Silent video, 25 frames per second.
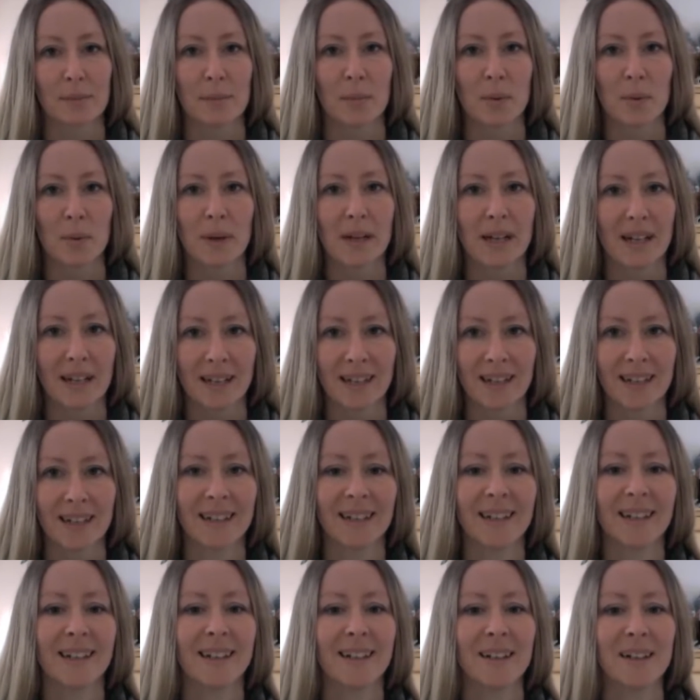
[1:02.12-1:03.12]
mooing.
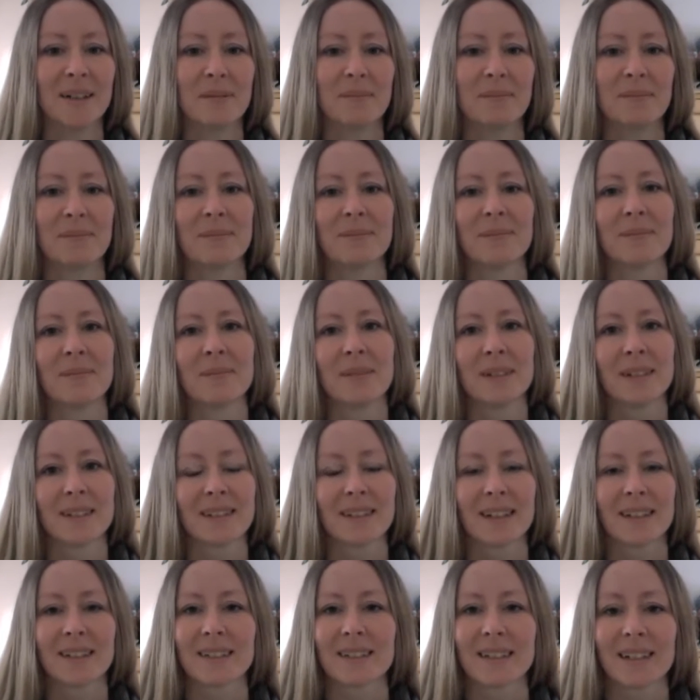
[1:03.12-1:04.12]
Is
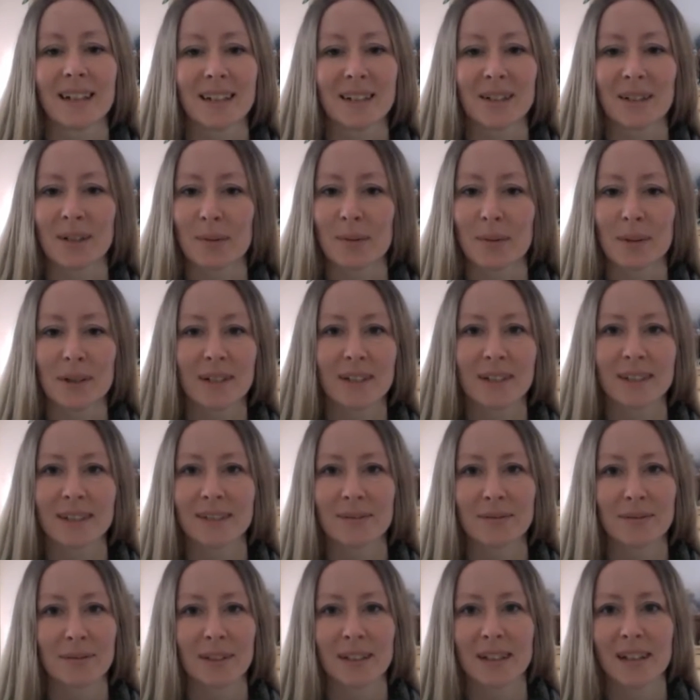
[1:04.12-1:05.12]
that the technical word
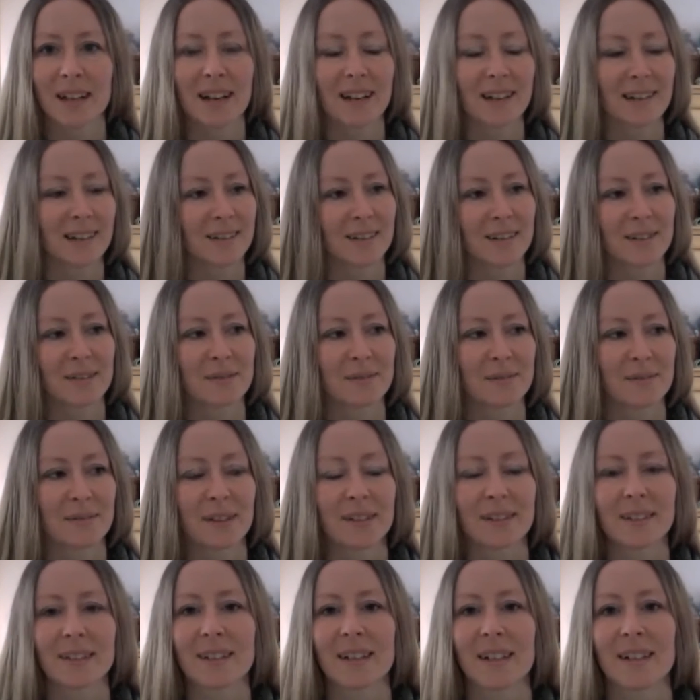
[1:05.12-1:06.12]
for that? I don't know if
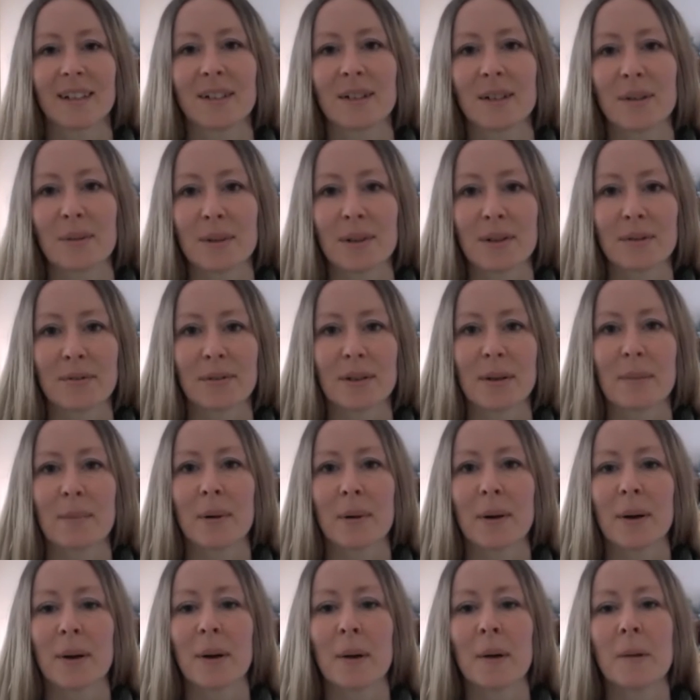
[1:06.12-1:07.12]
that's the technical word for it,
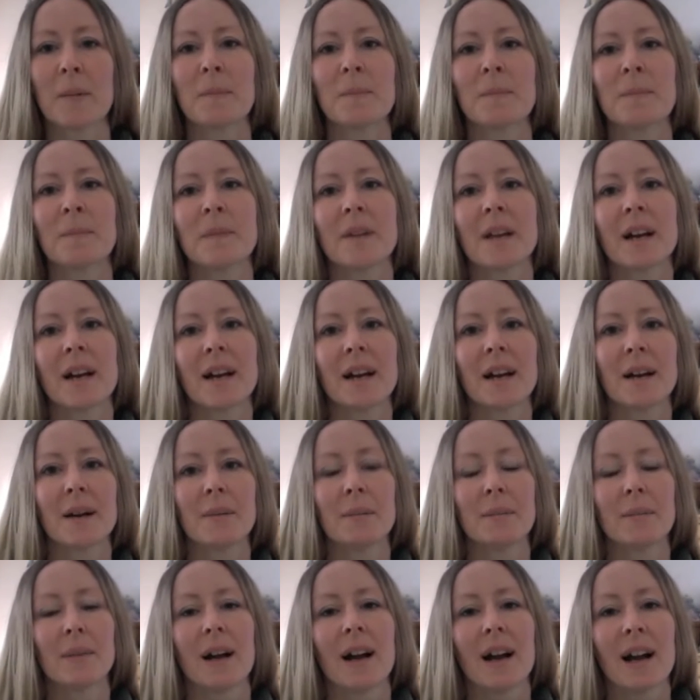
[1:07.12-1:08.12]
but
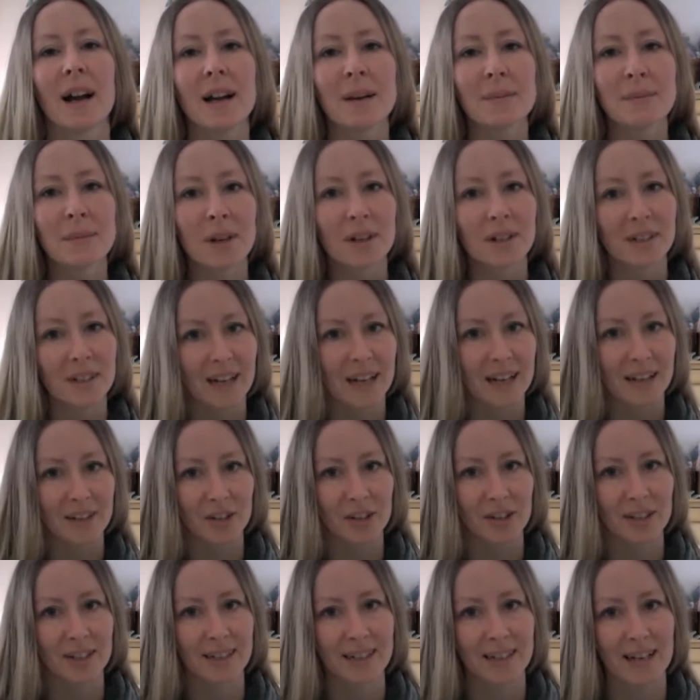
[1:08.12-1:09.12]
I'm not
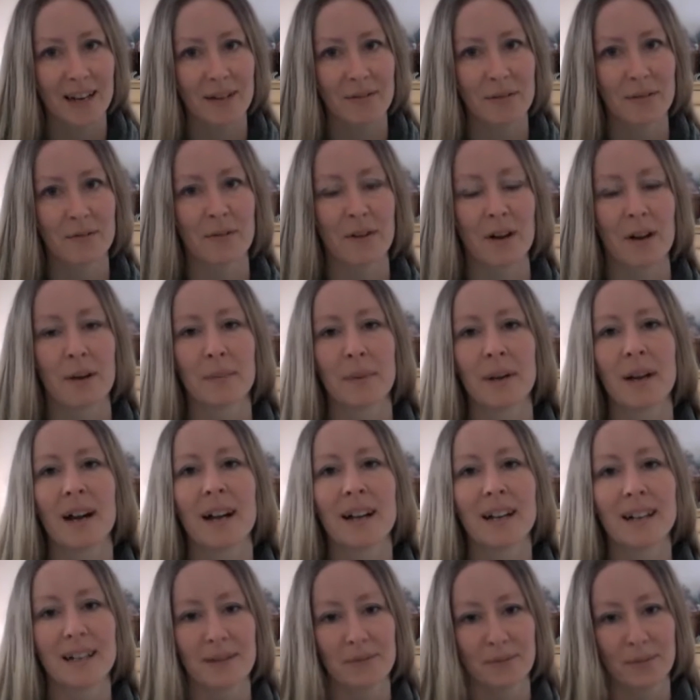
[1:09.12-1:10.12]
actually a dairy farmer. I
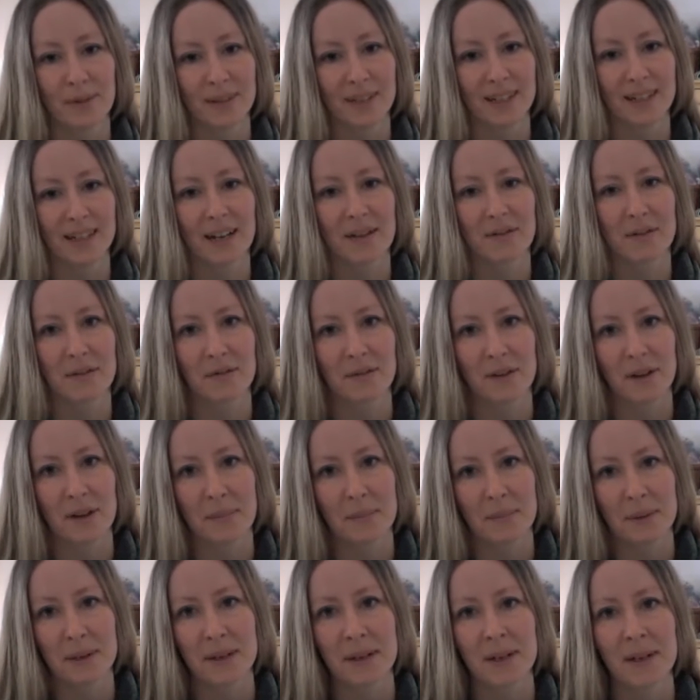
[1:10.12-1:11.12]
live with a dairy
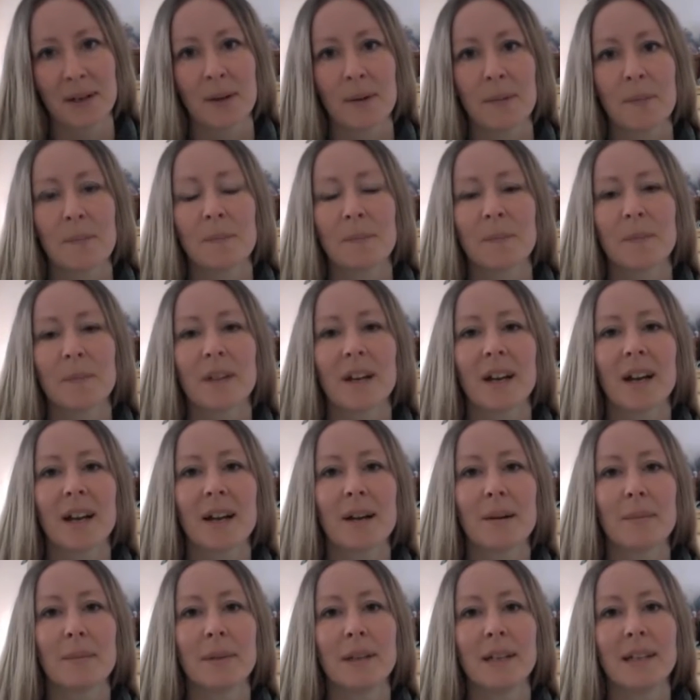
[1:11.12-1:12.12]
farmer.
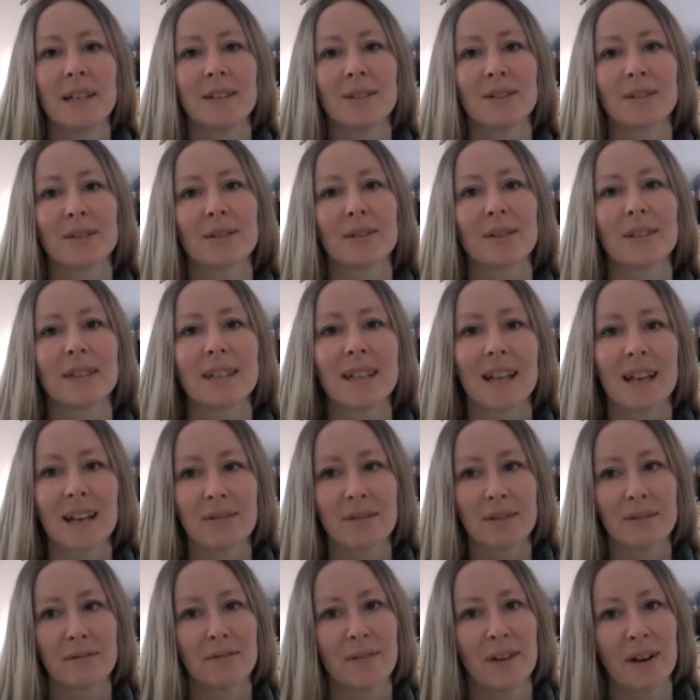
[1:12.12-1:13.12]
He does all the
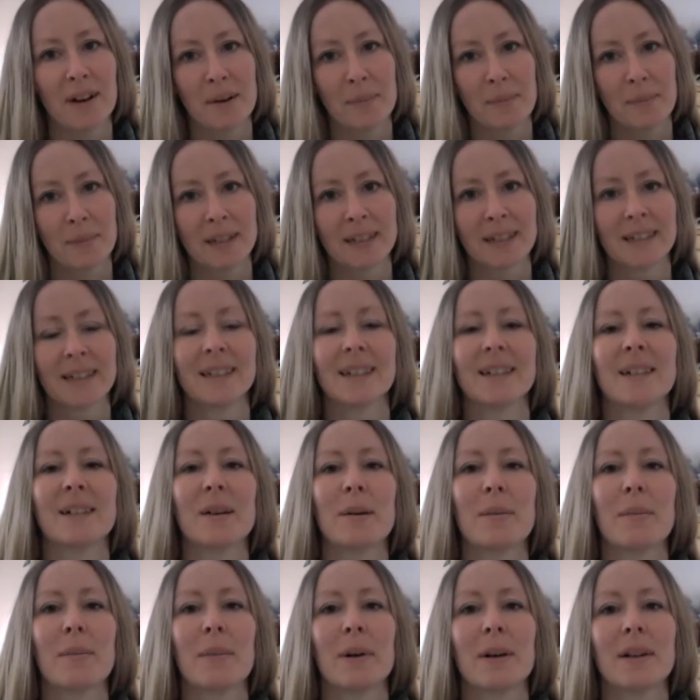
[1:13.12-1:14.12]
dairy farming,
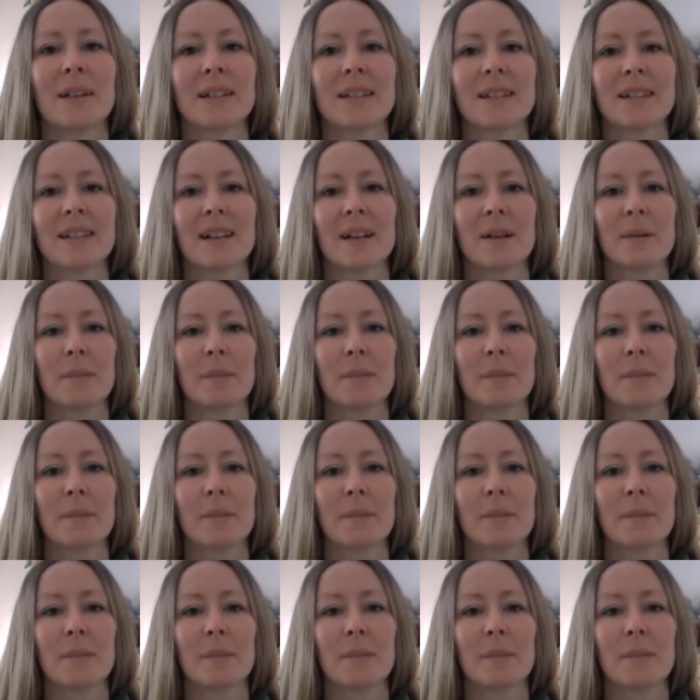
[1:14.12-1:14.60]
but